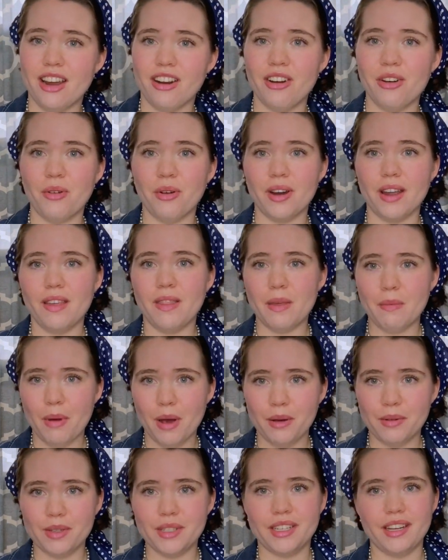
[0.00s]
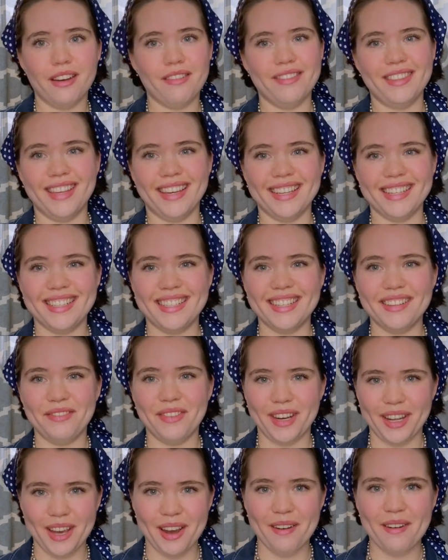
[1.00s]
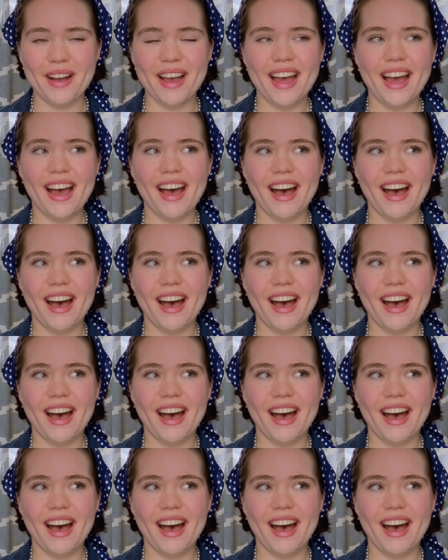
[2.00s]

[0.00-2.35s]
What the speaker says: there or in the post of this video.